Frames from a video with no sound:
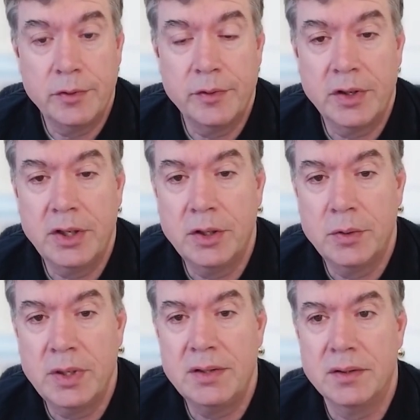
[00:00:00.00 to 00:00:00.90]
very
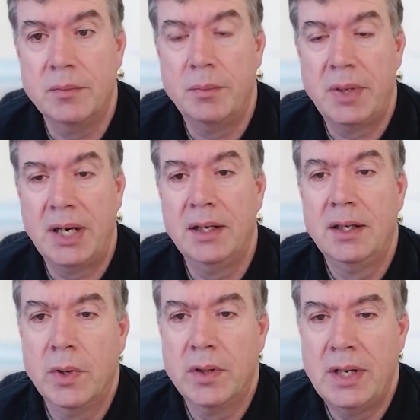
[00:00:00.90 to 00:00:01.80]
good reason, but
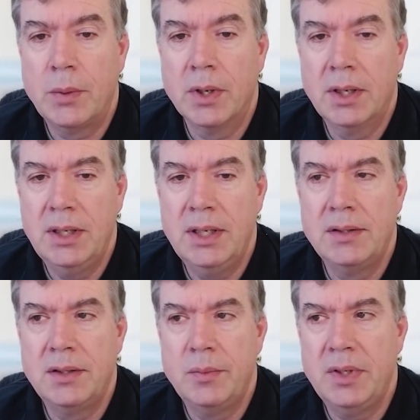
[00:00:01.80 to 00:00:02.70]
where the network
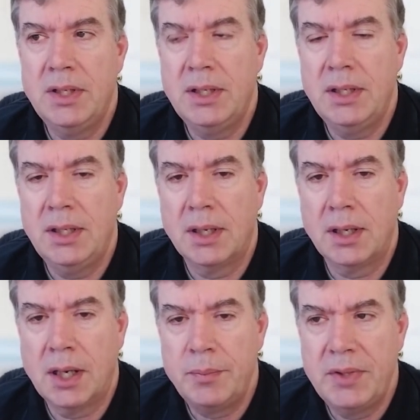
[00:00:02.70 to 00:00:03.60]
needs to be
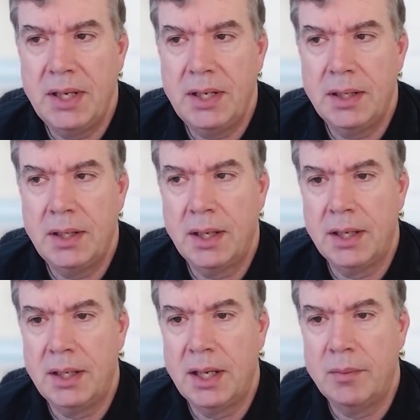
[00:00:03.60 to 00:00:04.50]

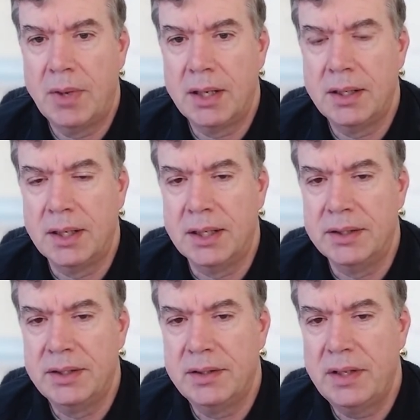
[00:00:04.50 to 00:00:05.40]
updated and
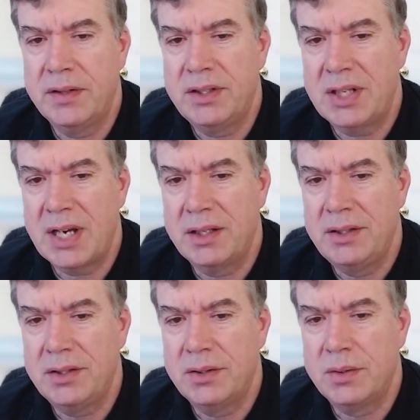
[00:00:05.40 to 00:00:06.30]
modernized. And the
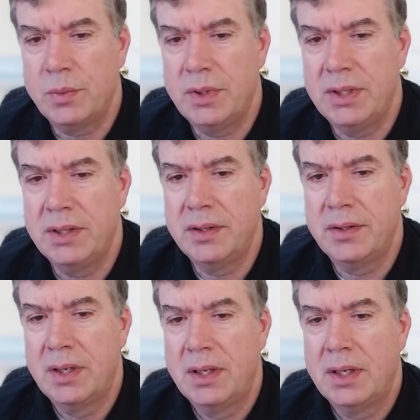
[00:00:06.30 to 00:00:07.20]
challenges with
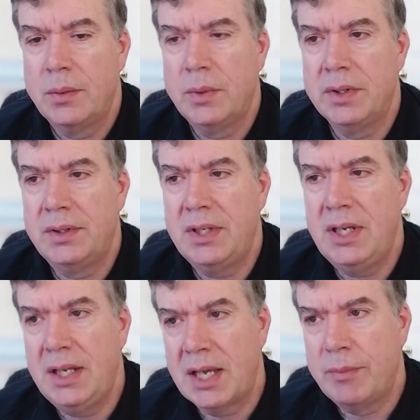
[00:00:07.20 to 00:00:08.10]

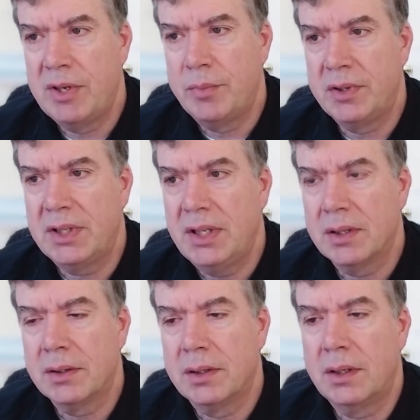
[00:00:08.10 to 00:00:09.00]
TDM in
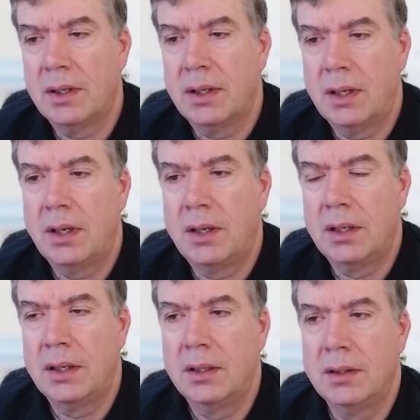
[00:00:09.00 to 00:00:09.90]
particular
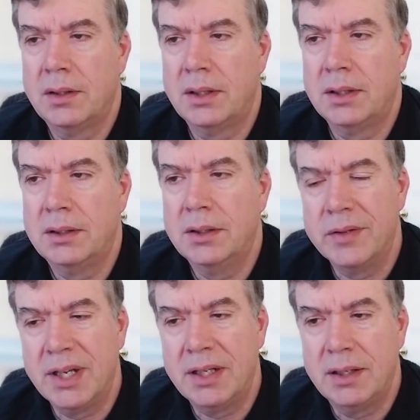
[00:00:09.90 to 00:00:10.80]
are
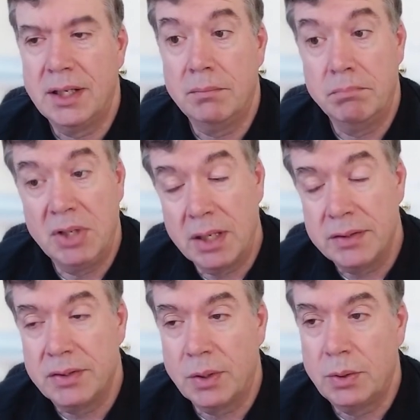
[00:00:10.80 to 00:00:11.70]
that
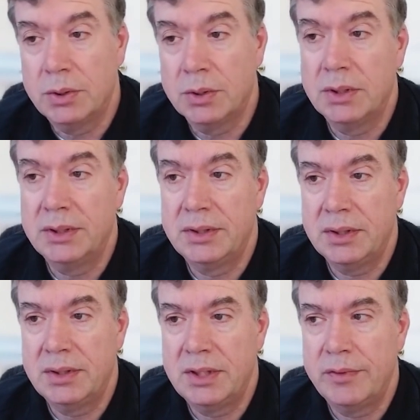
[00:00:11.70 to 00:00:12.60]
because it's older, it's
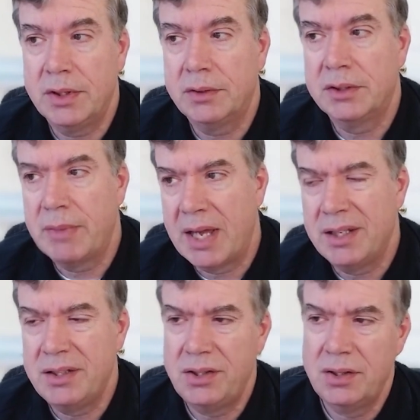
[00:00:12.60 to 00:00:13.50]
difficult to
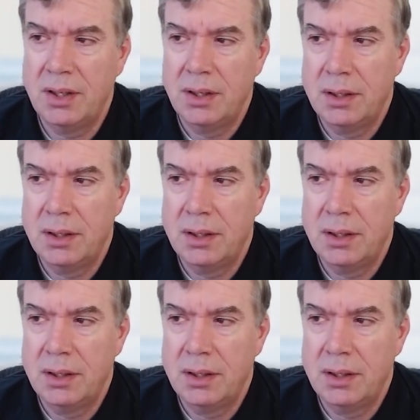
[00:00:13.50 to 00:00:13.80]
manage.